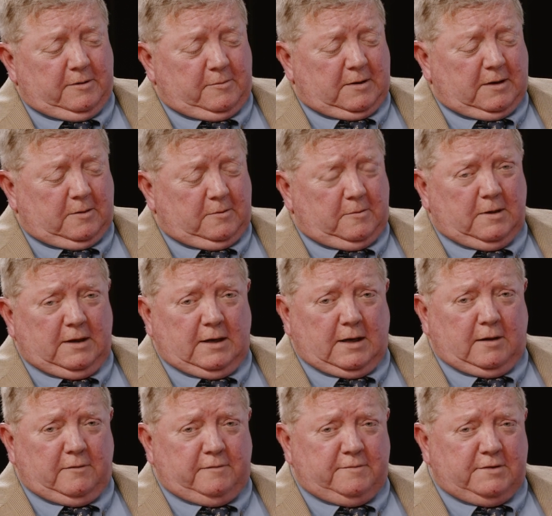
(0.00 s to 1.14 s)
Well, we
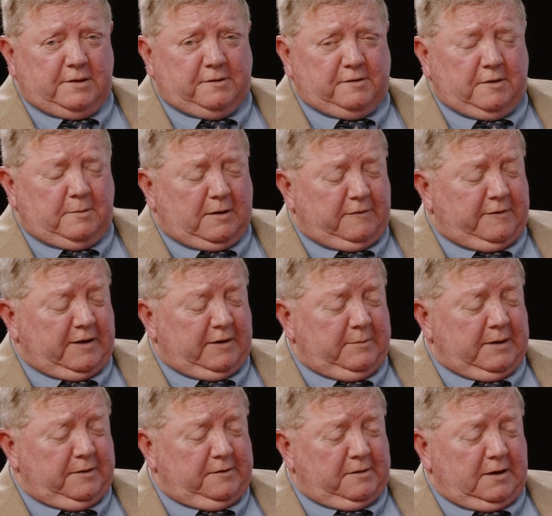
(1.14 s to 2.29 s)
have just about 5
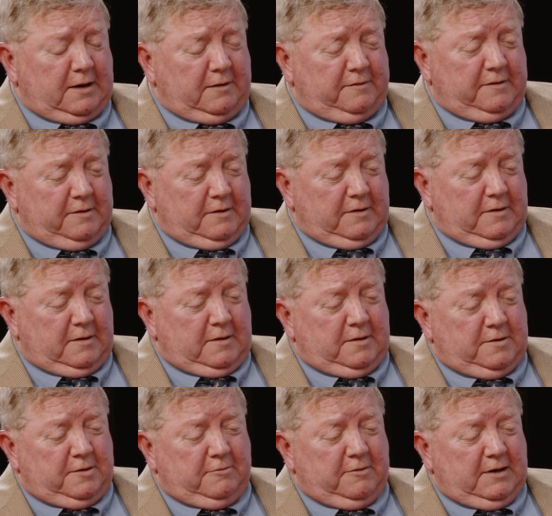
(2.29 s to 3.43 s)
minutes left
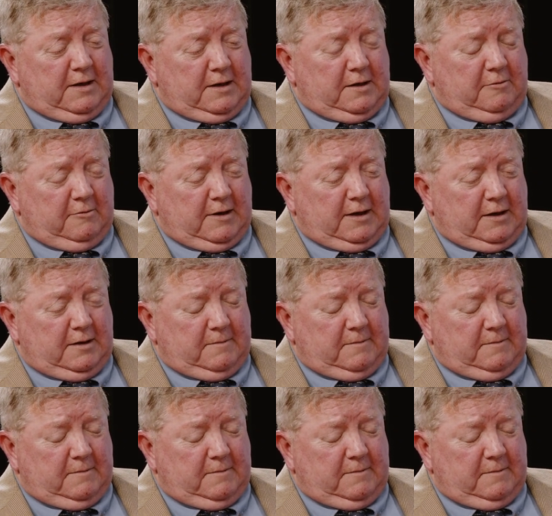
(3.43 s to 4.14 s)
to reiterate.